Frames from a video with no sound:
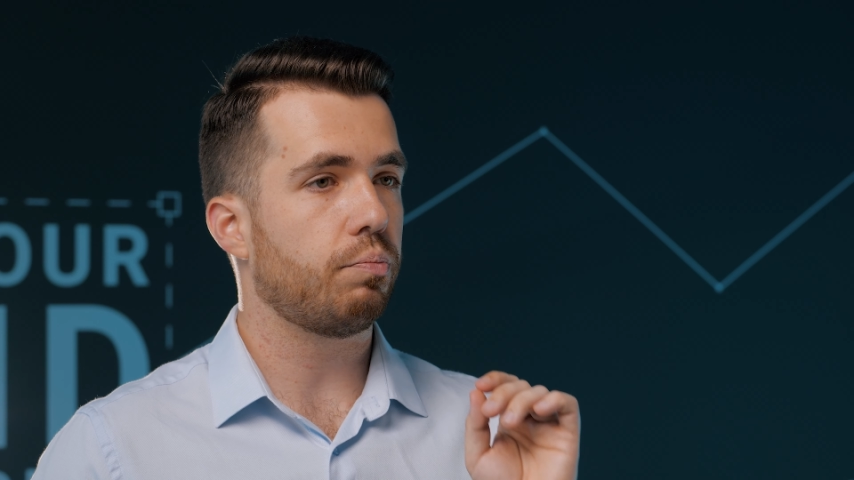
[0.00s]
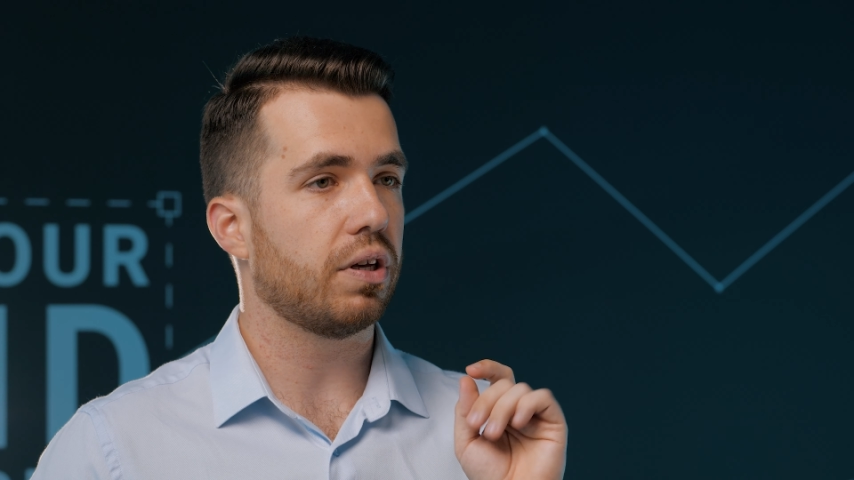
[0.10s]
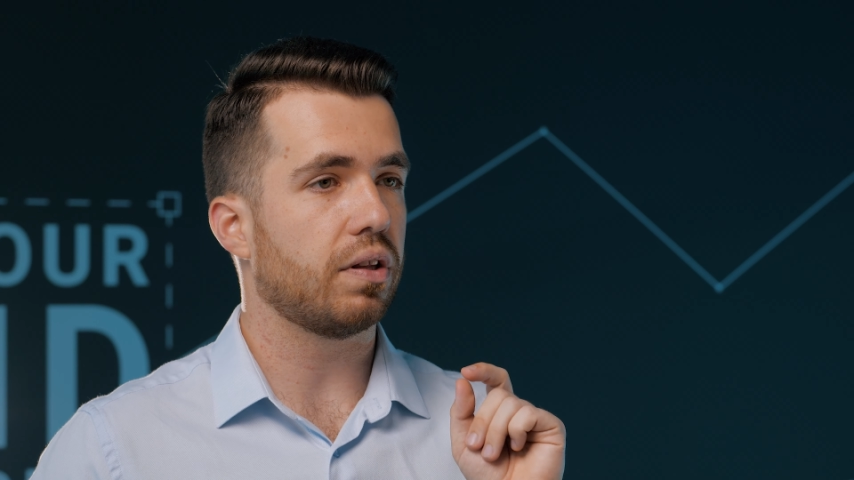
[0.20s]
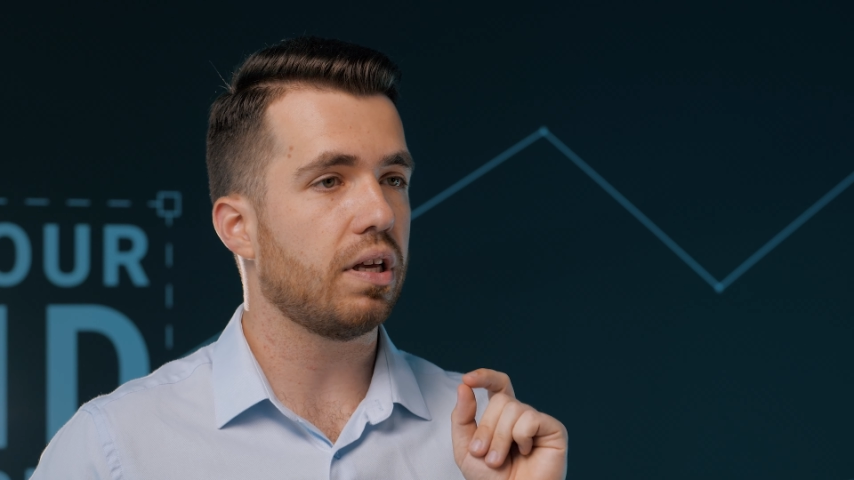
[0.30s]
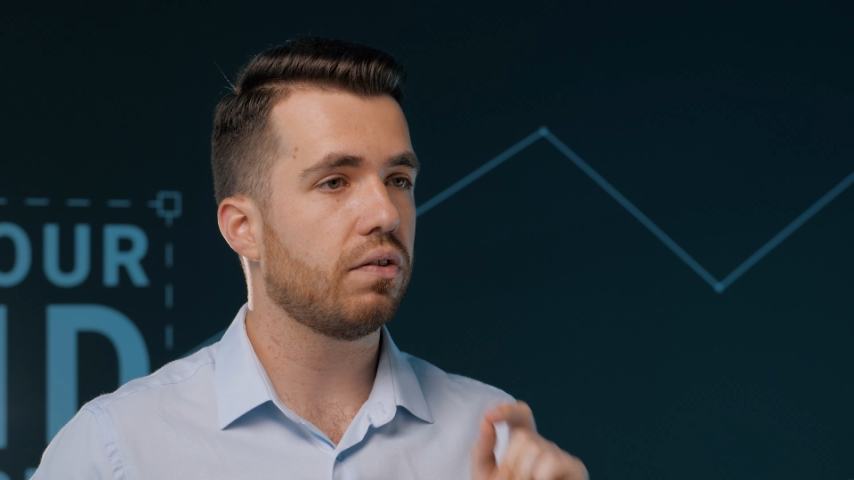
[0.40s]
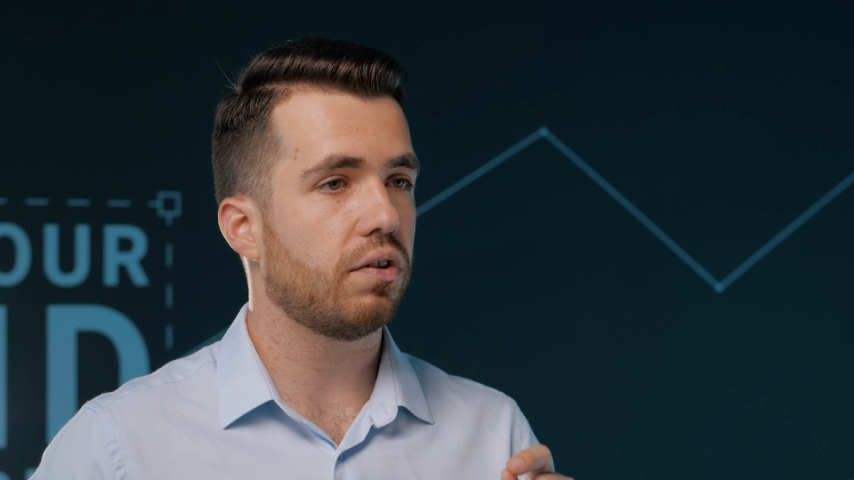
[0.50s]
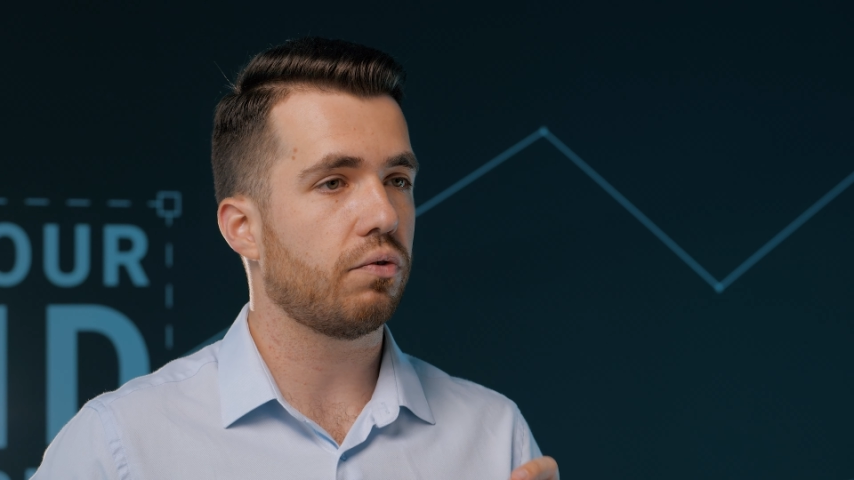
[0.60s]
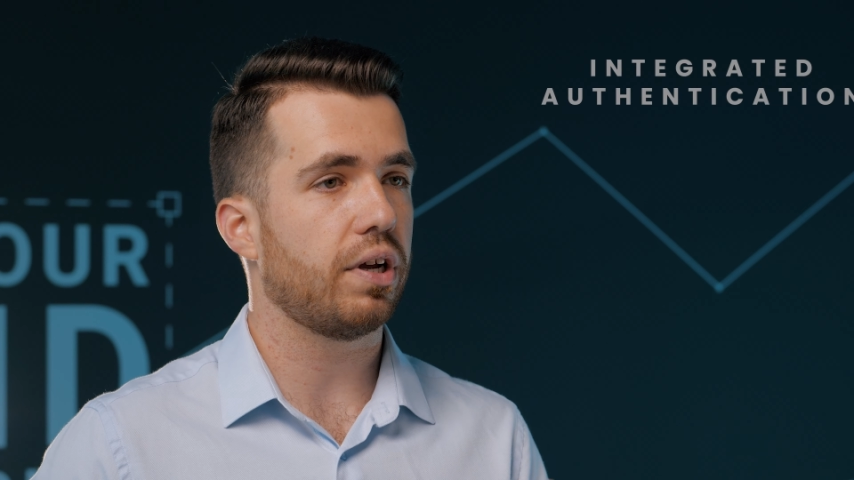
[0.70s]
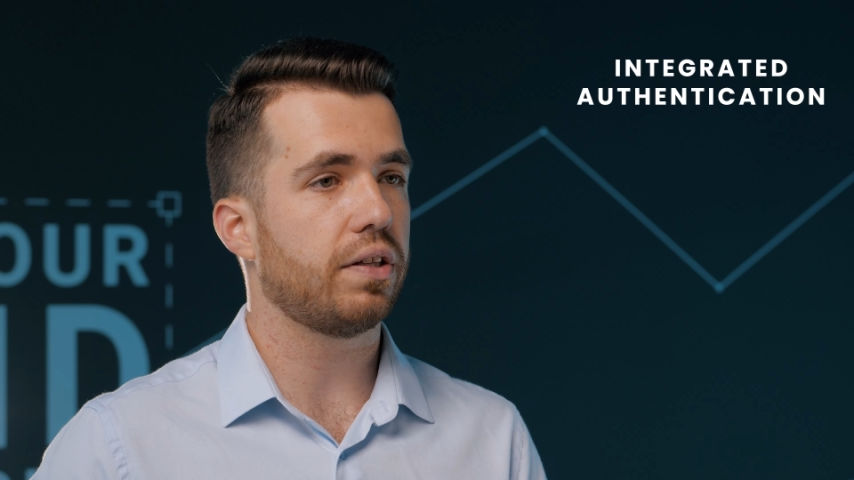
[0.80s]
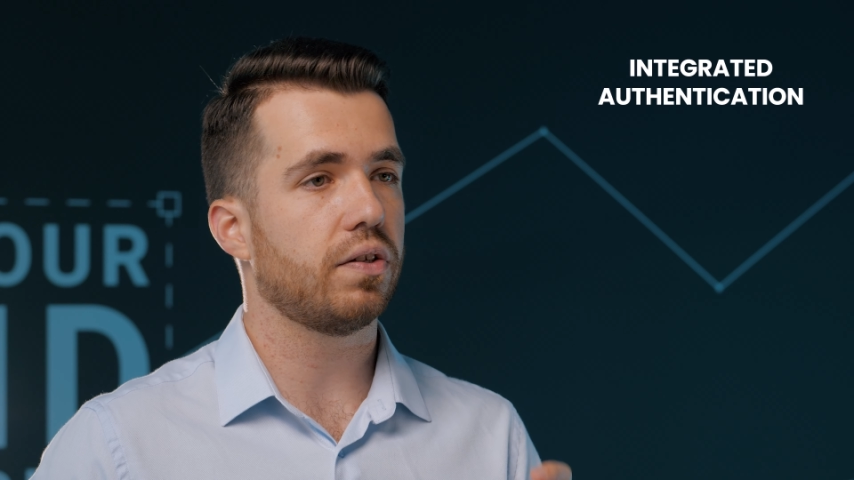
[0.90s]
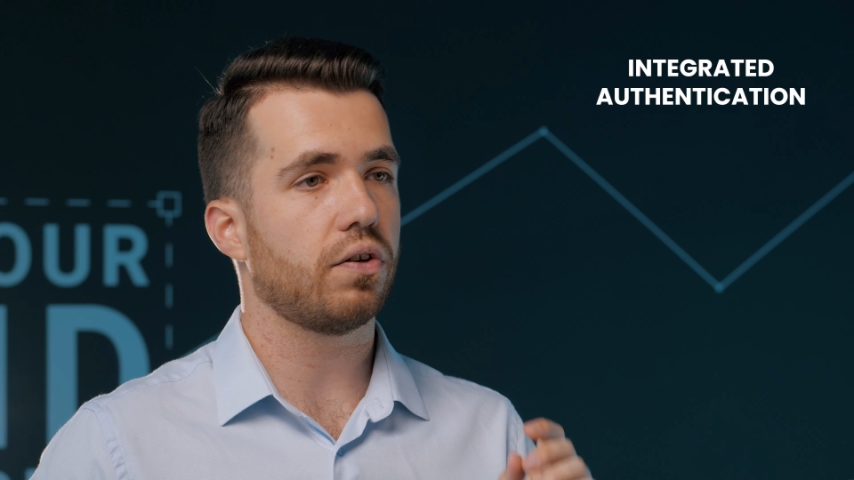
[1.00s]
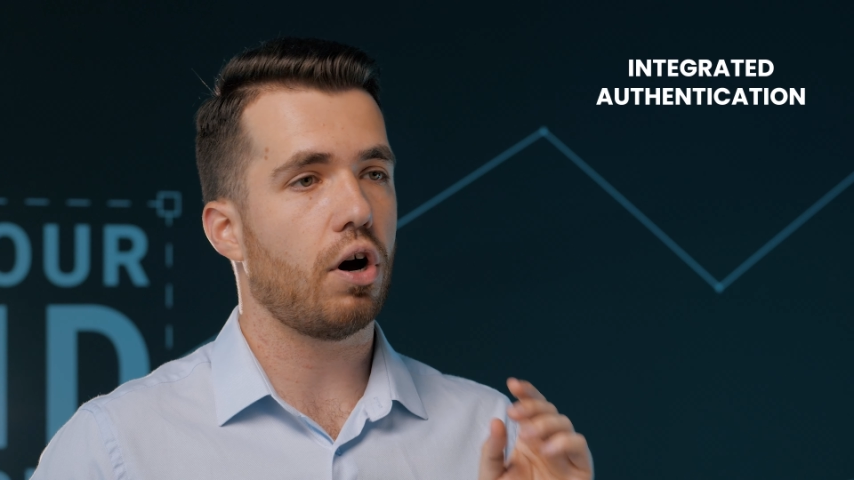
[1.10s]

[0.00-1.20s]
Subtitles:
be an integrated